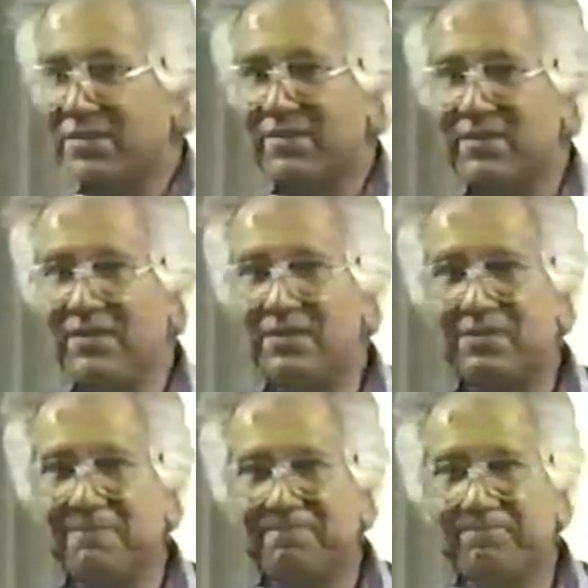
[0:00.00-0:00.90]
through this?
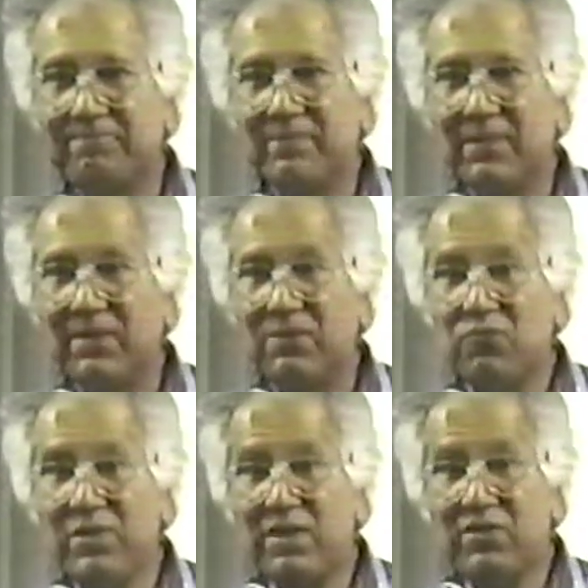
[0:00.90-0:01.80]

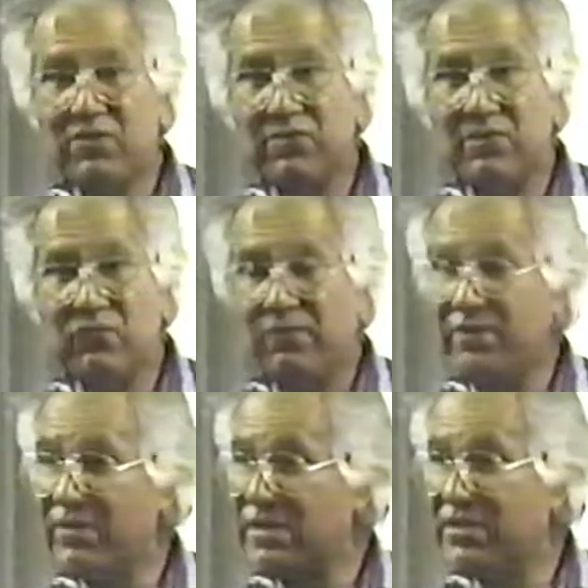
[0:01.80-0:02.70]
We do it with
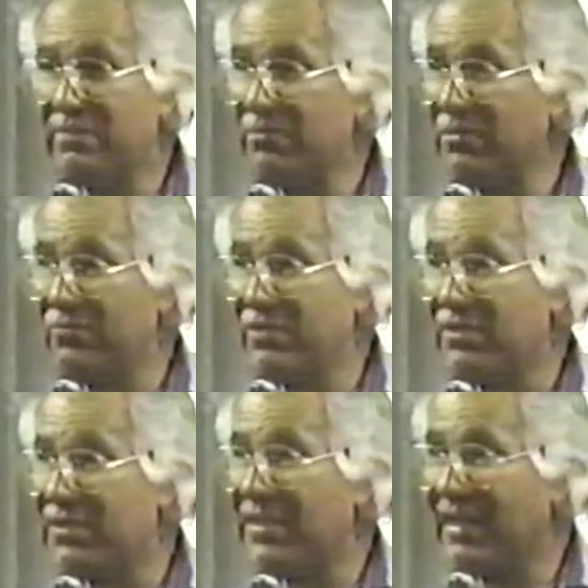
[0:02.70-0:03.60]
very simple words